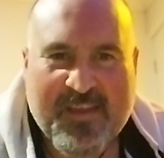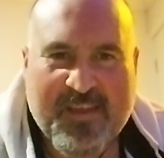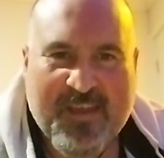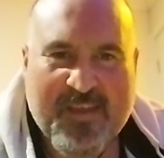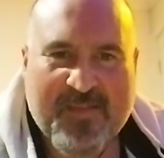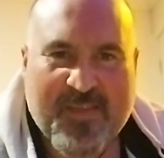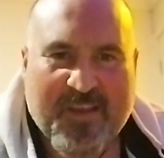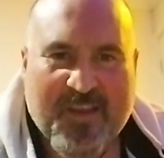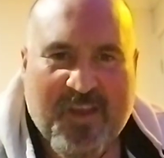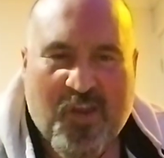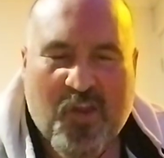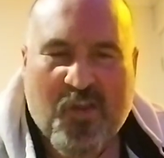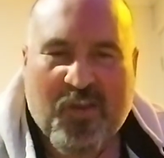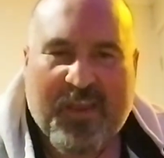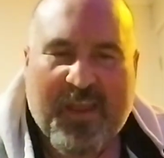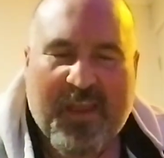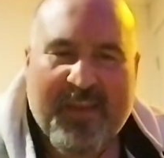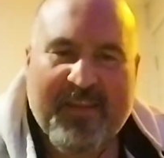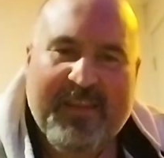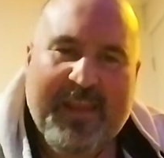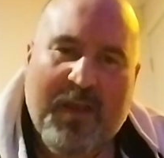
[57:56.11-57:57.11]
And they go,
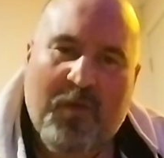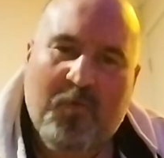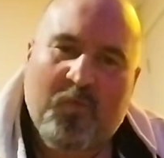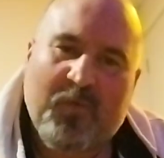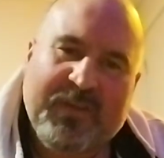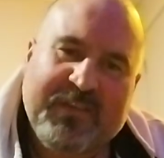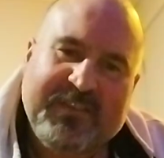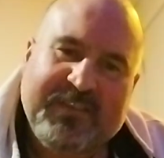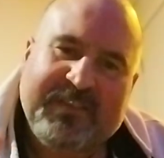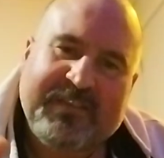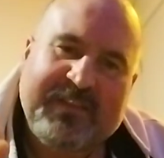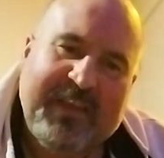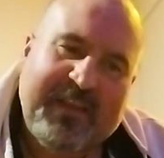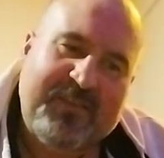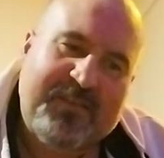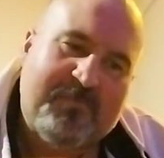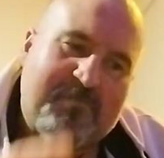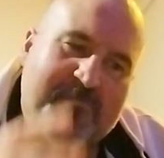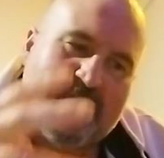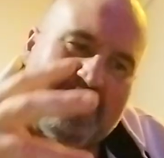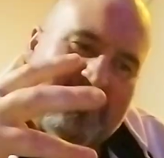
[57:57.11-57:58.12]
okay, now we just need
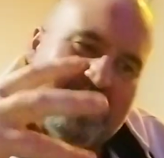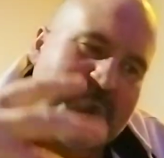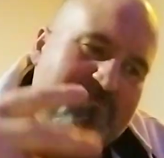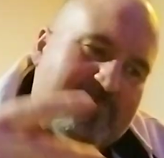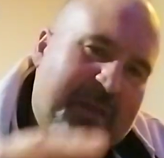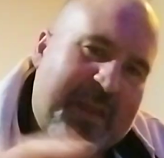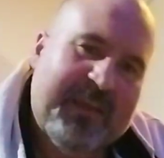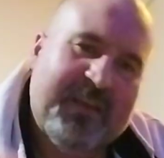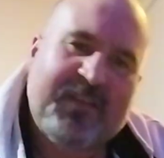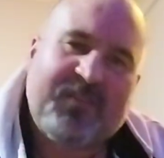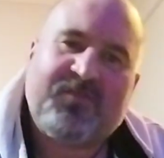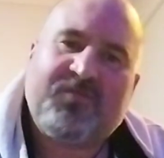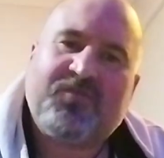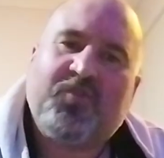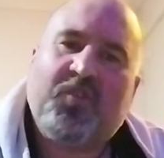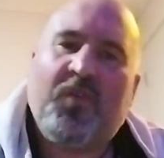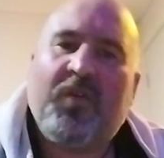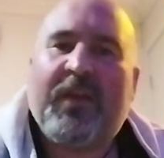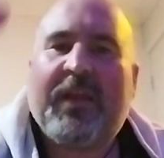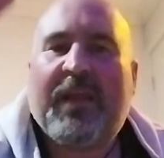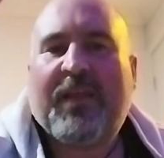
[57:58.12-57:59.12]
to make it
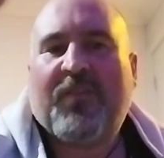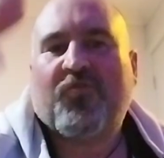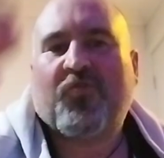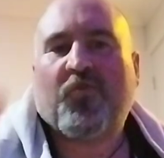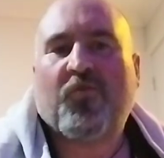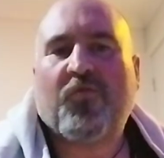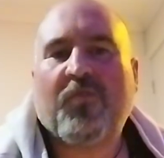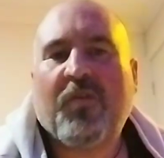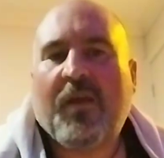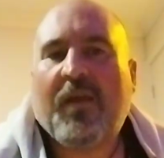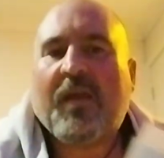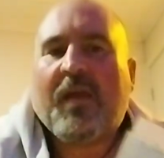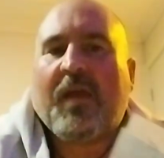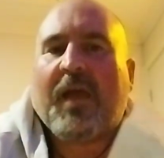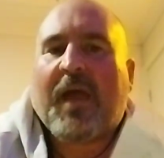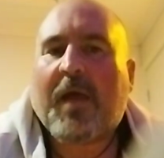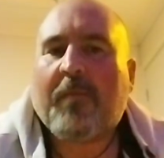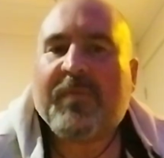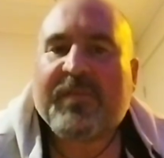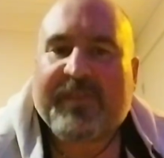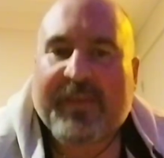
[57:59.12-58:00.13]
turn into
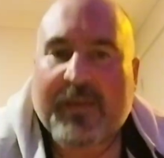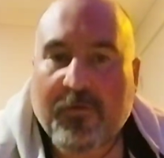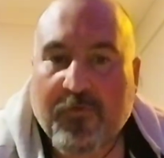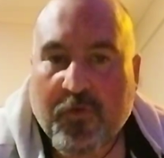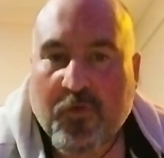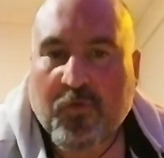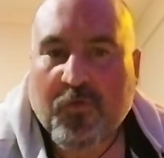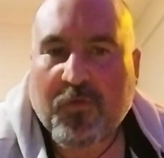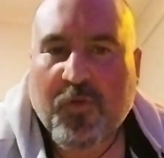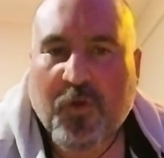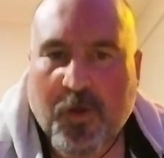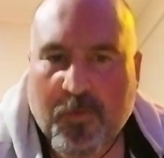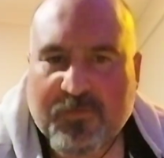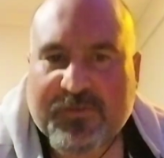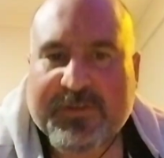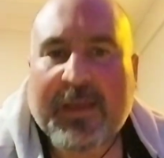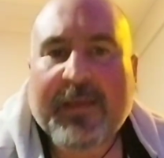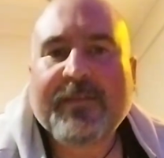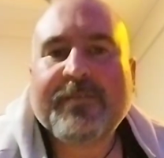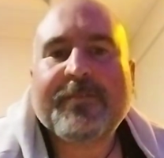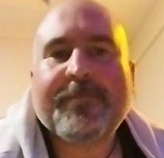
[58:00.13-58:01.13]
a material
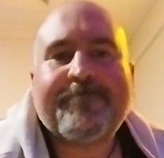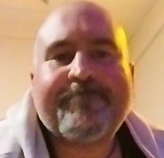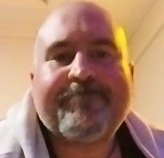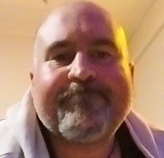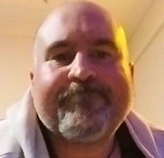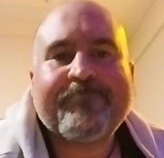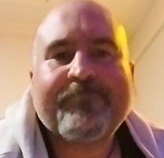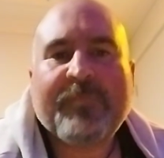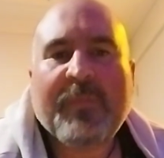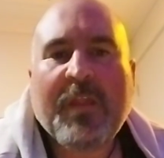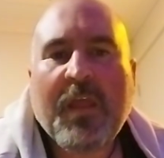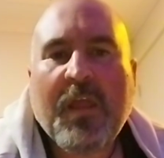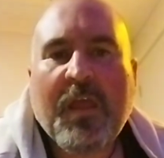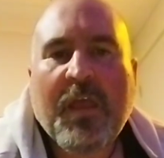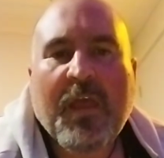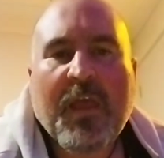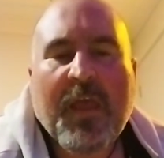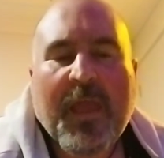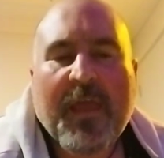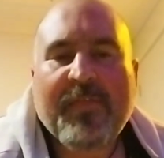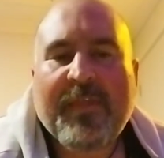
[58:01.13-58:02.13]
object.
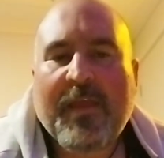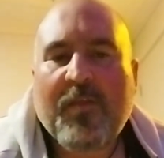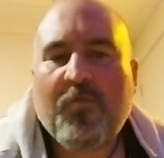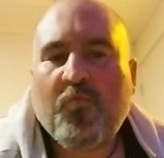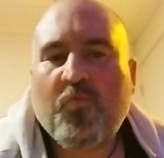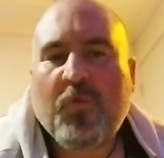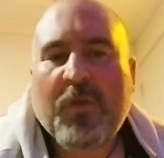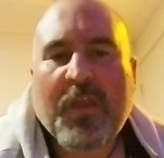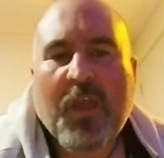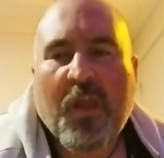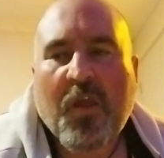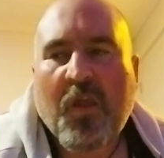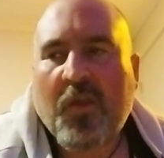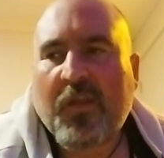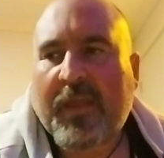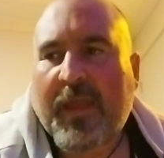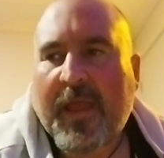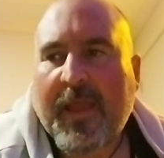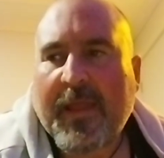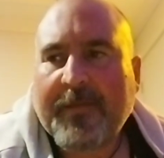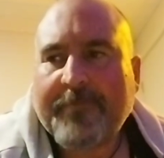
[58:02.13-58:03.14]
And then we go,
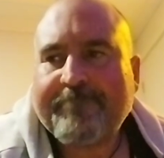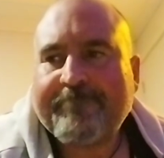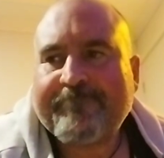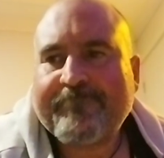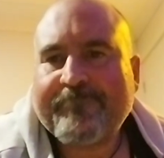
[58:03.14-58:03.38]
okay,